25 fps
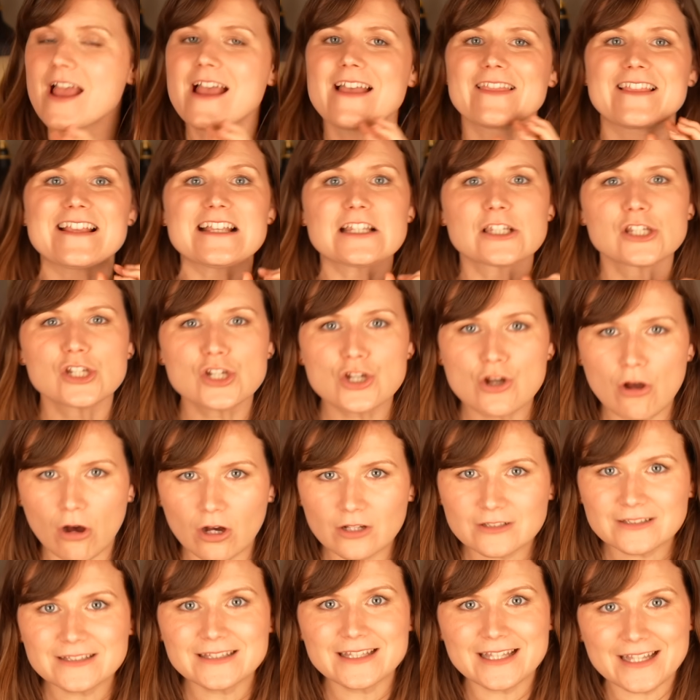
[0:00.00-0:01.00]
these
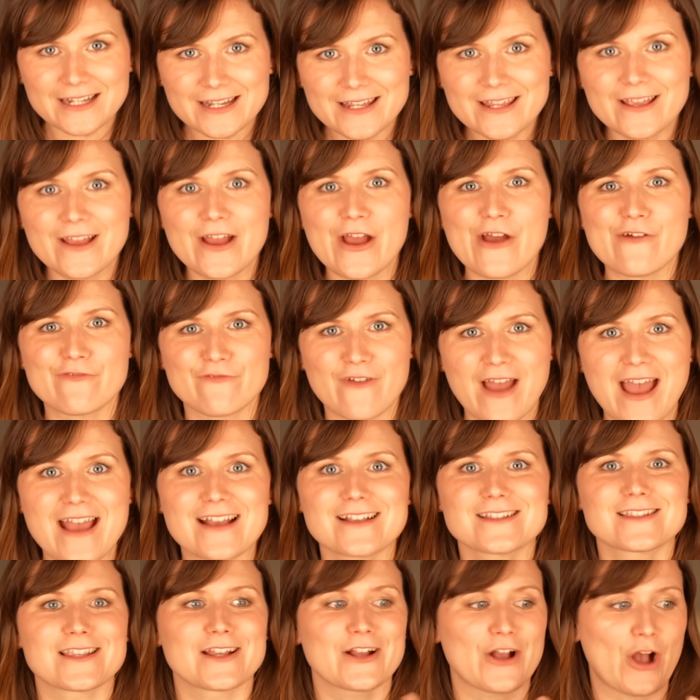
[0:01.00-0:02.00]
non-linear
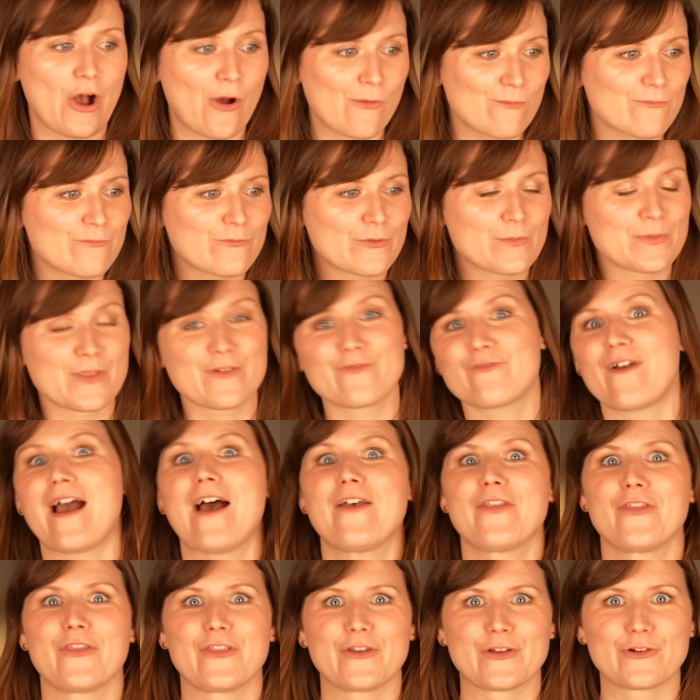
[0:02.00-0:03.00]
effects that come from the
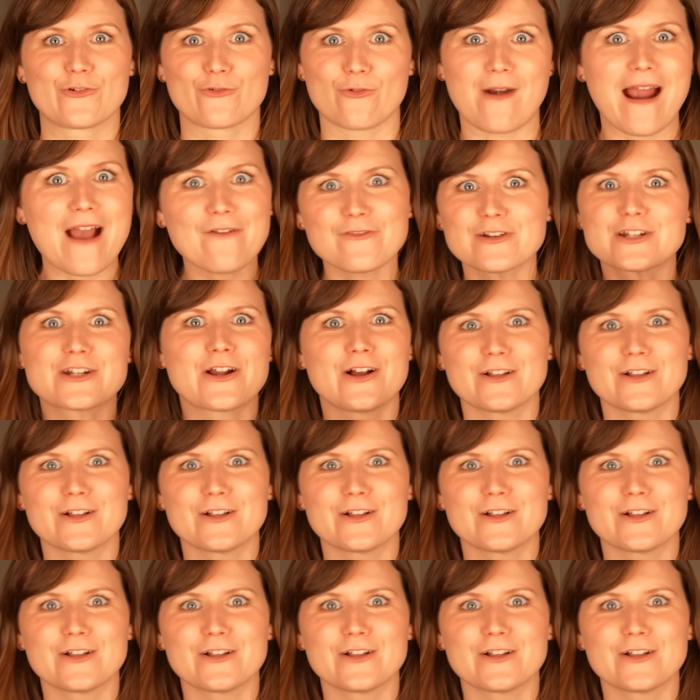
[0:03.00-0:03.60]
fact that the gravitons